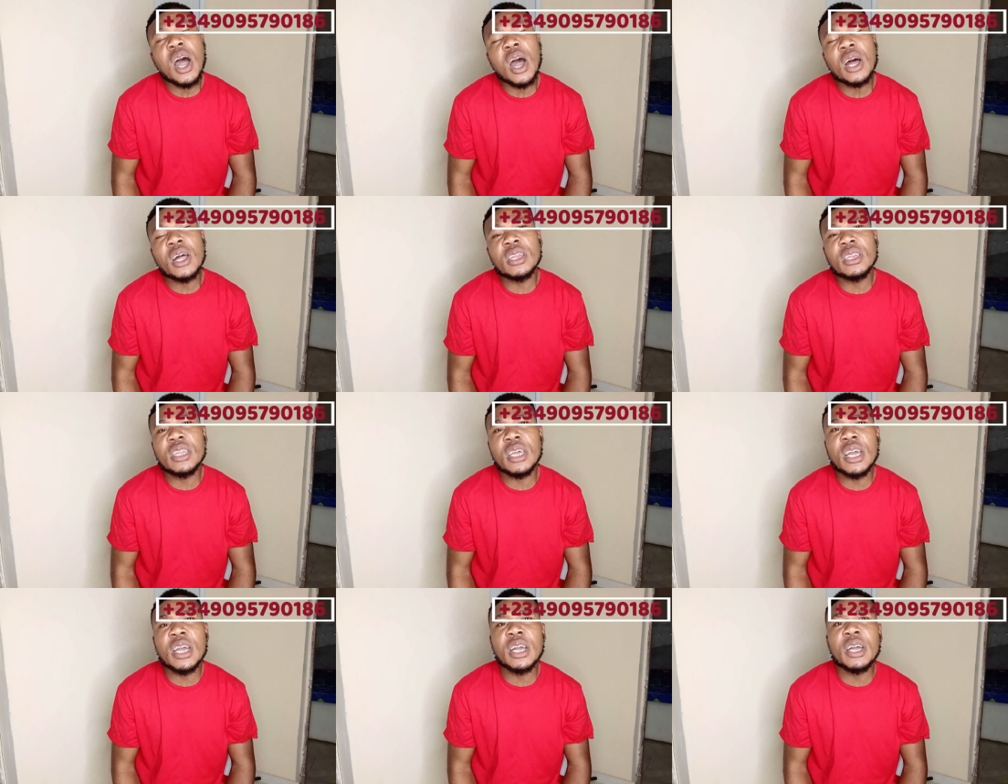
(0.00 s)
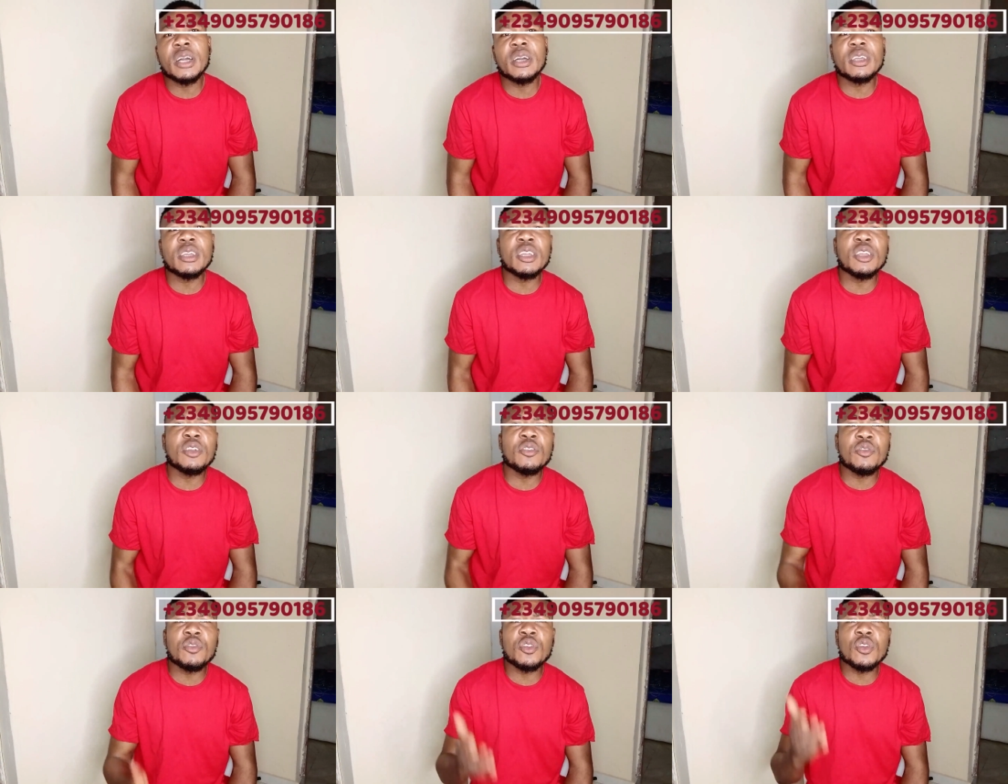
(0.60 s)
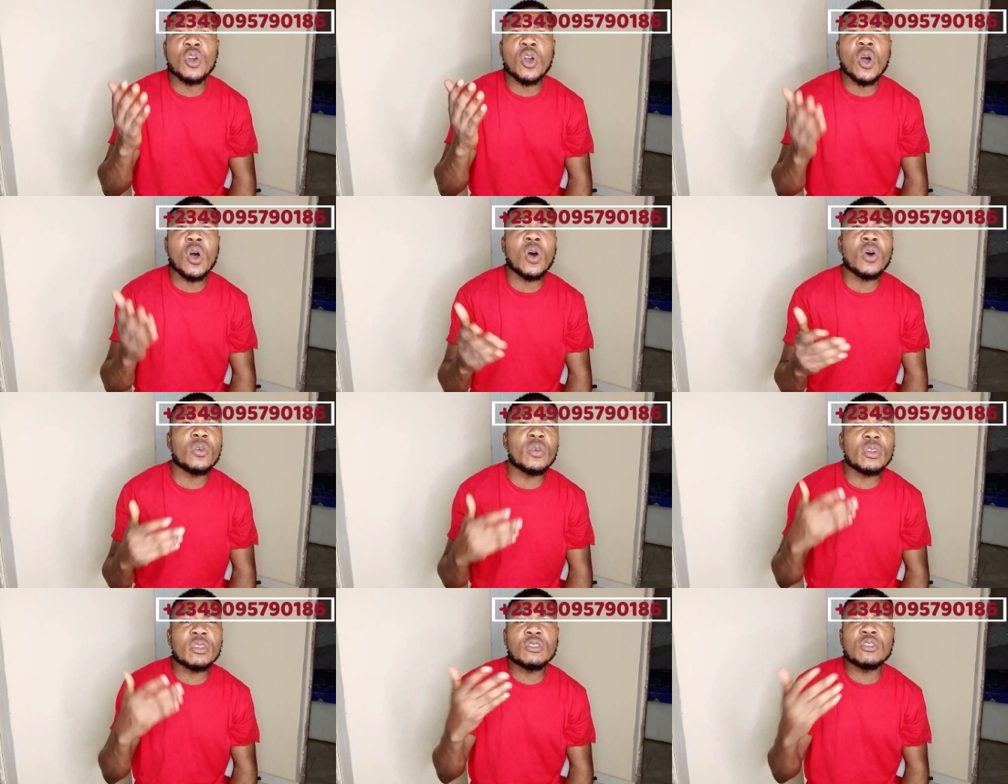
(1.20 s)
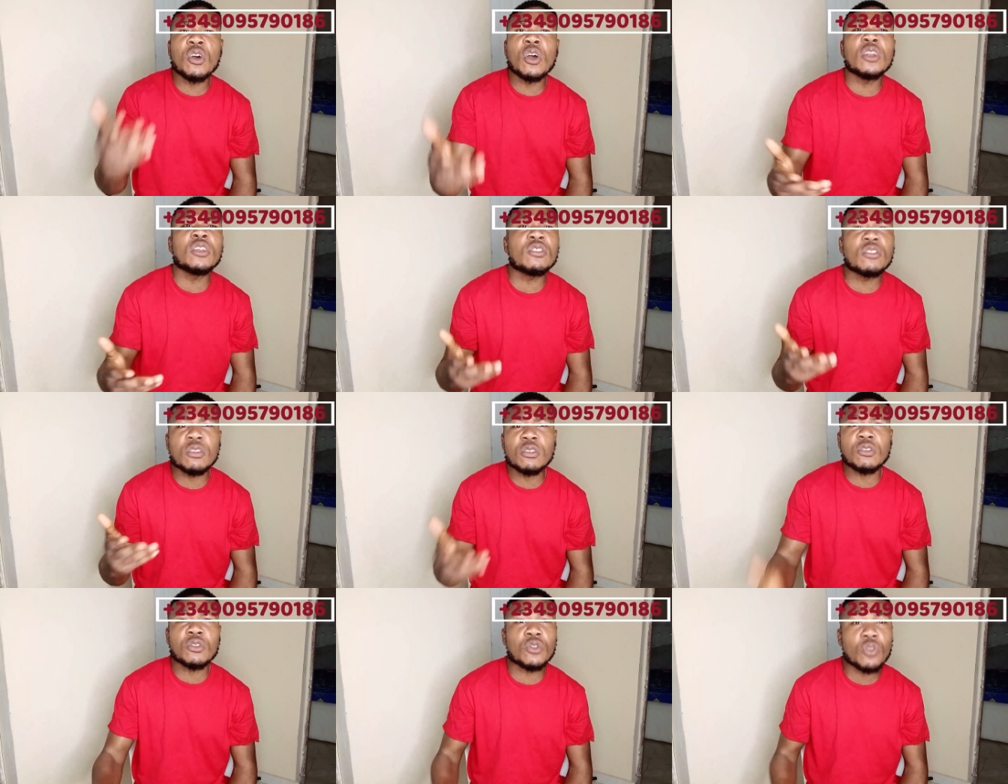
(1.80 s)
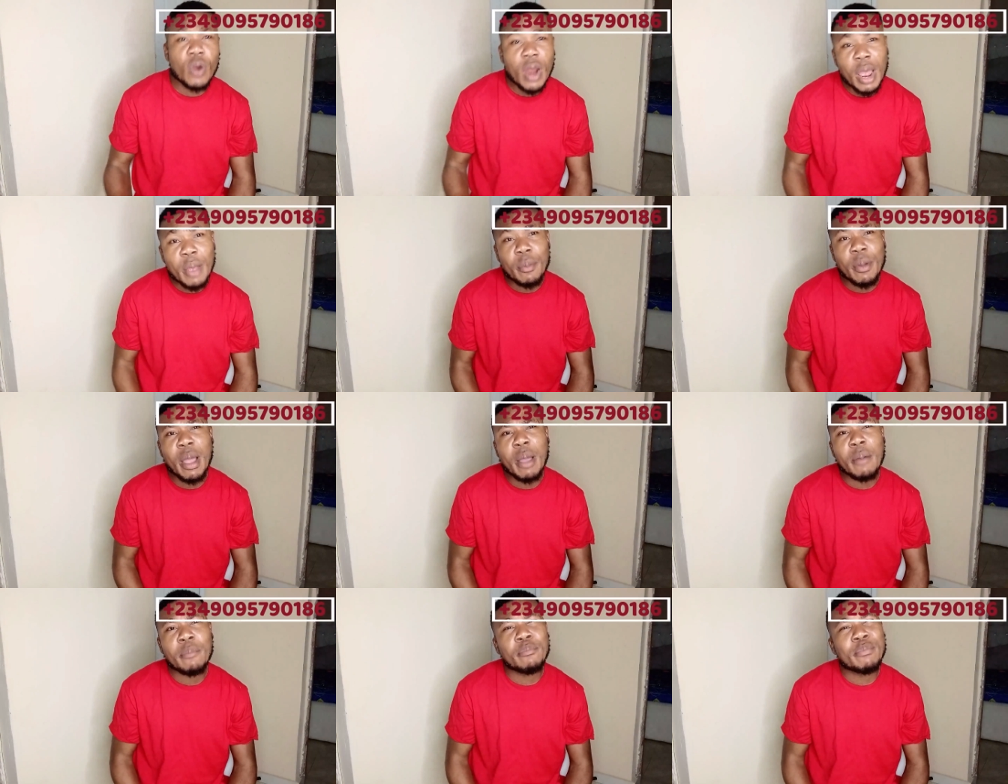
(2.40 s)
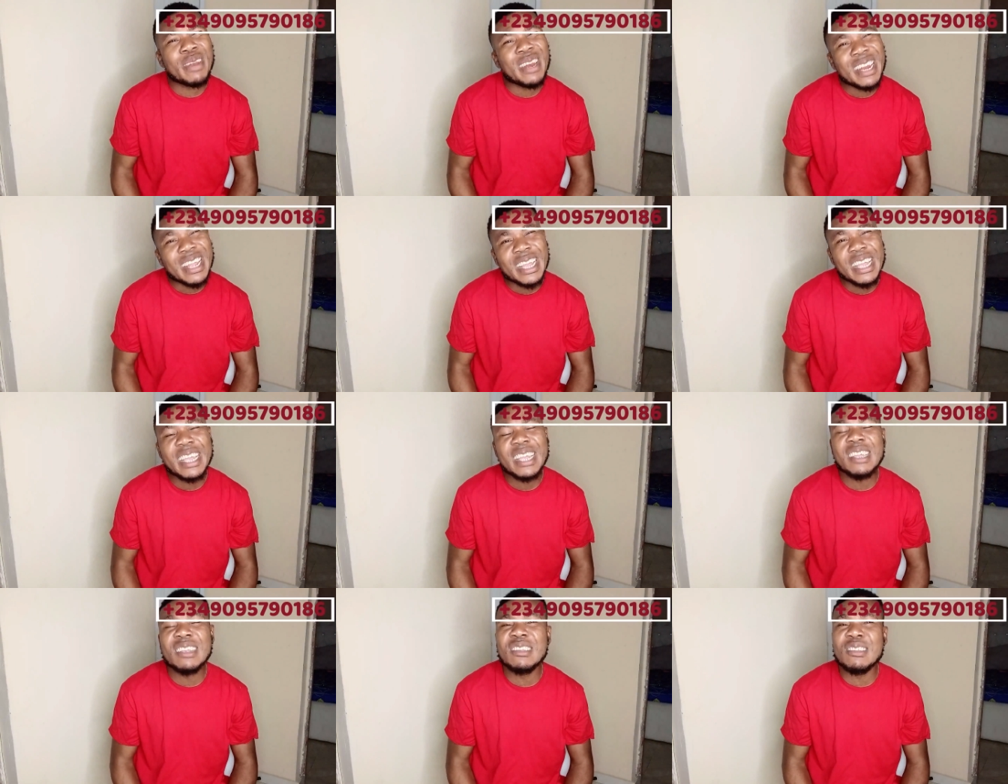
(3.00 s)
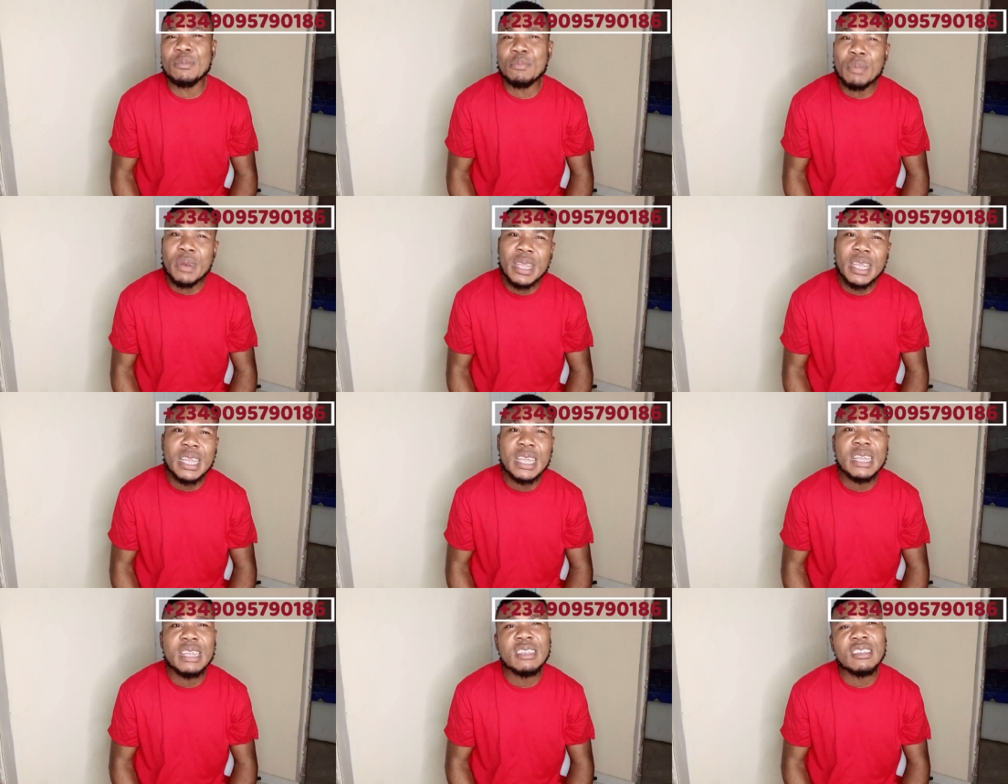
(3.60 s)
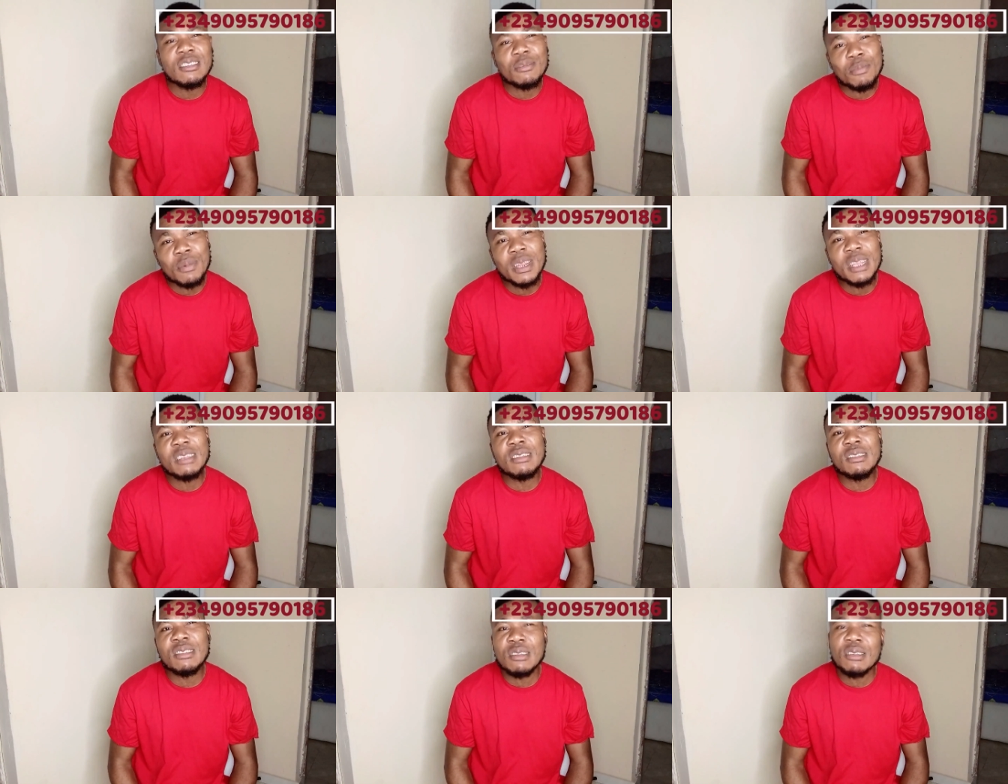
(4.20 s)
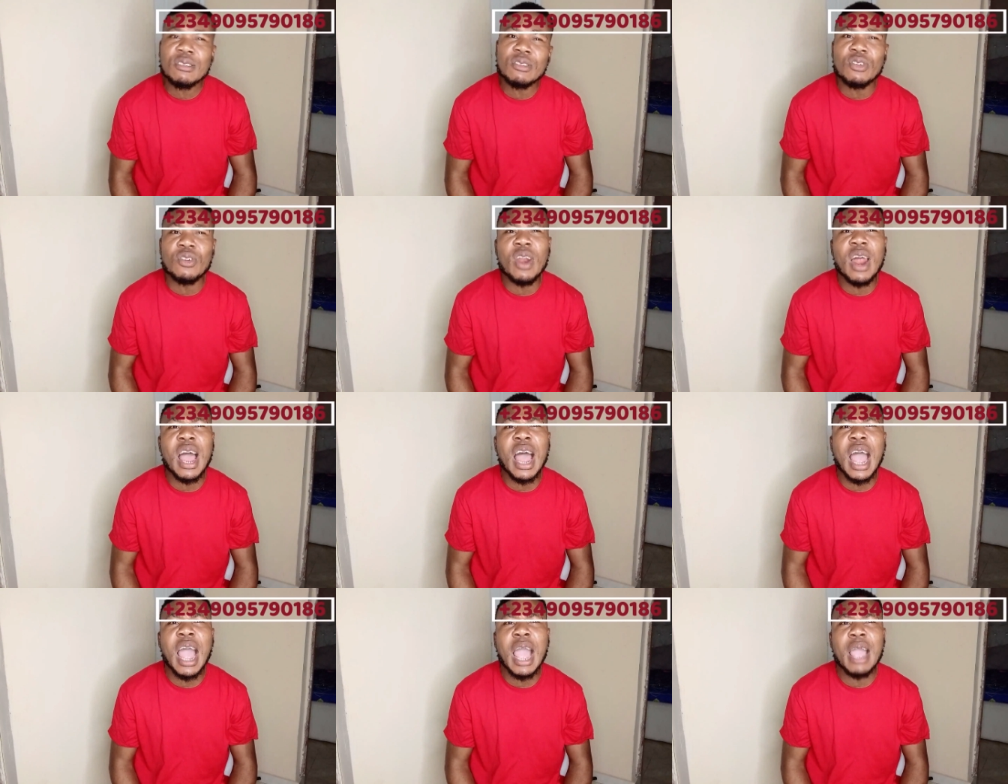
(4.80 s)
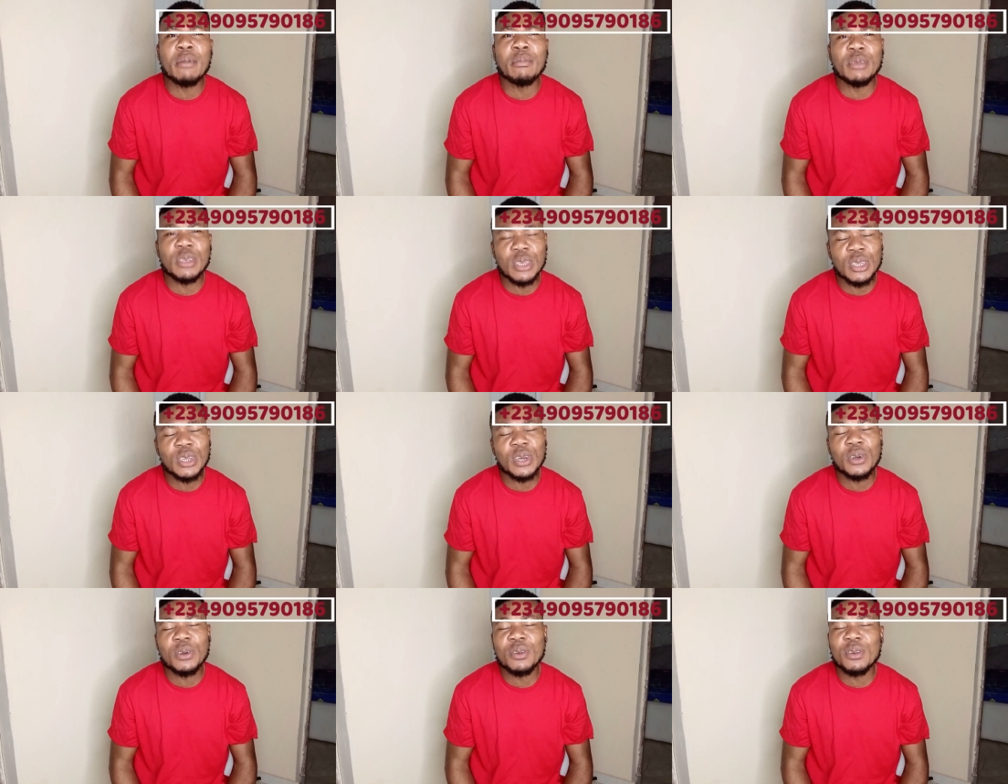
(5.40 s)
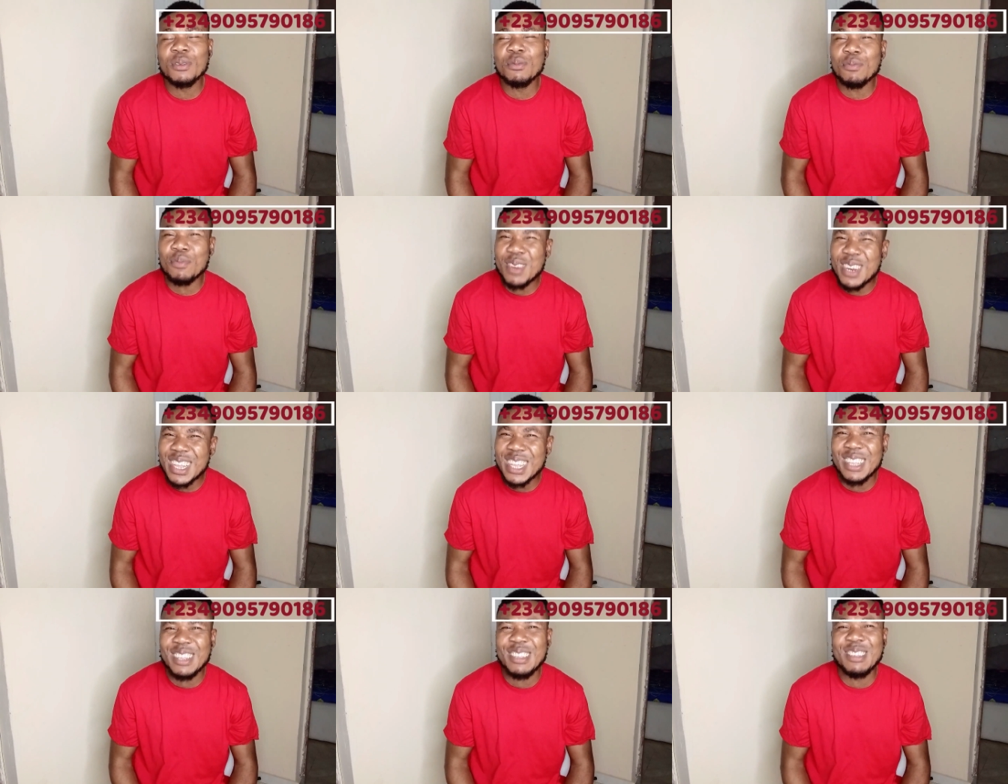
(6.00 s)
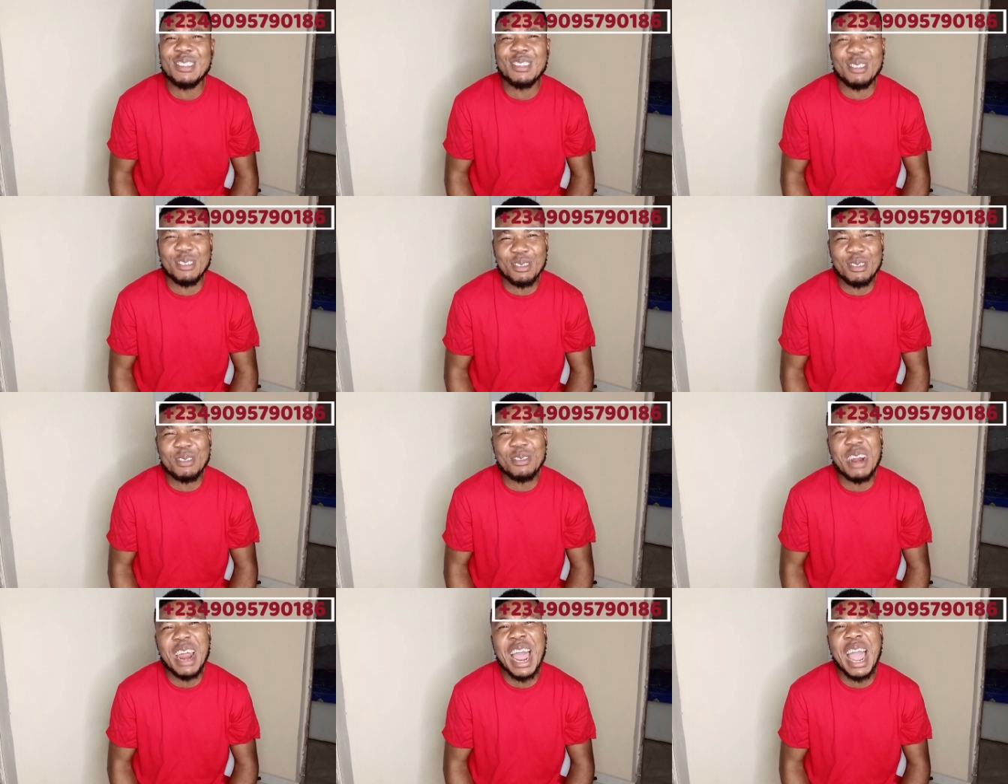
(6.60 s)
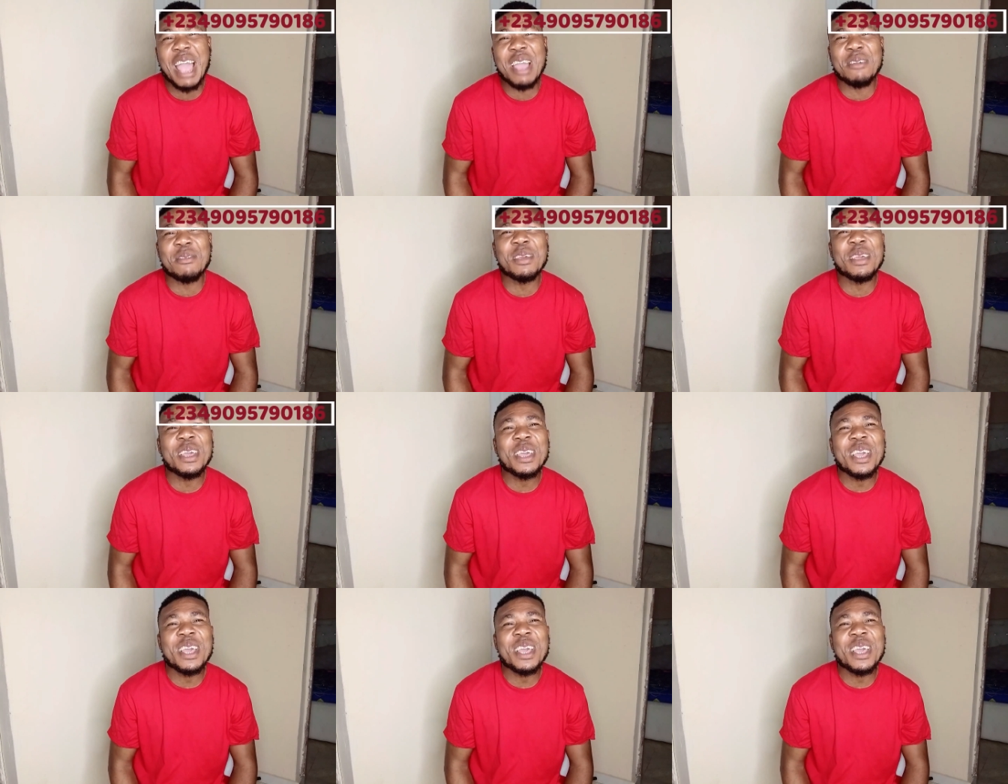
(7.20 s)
and if you're a returning subscriber, please, please, please subscribe, you know, please subscribe.